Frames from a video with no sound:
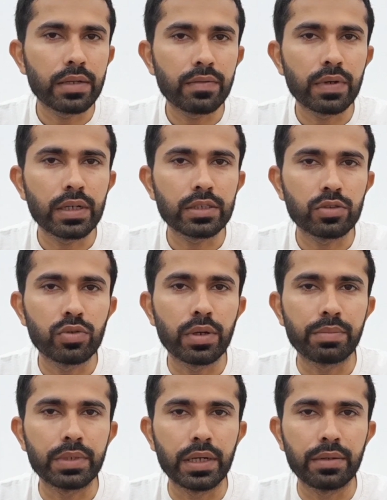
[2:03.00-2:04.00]
the first
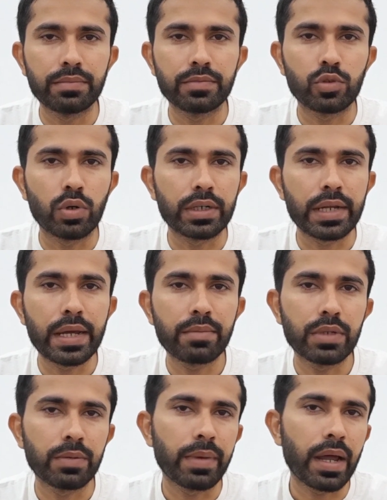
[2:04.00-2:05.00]
European to attempt
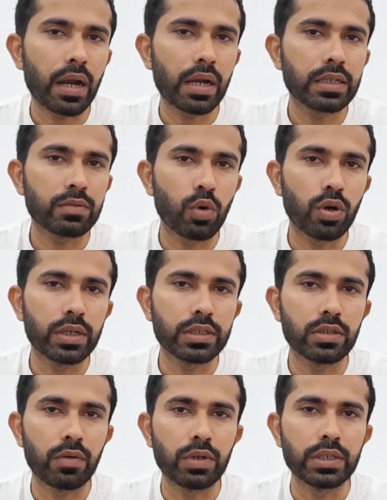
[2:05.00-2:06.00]
the perilous
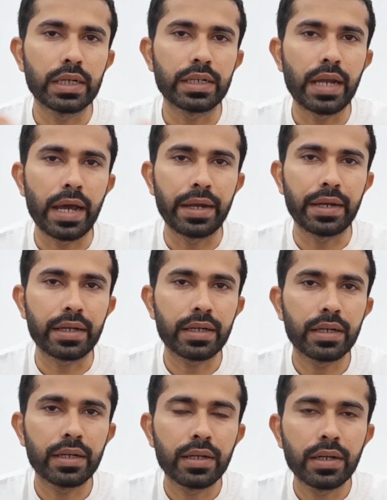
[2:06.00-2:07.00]
voyage over the
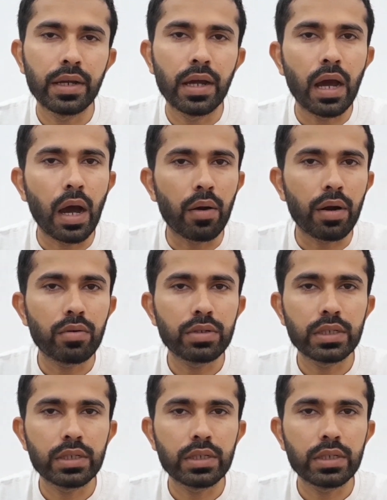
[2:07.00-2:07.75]
Atlantic. Around the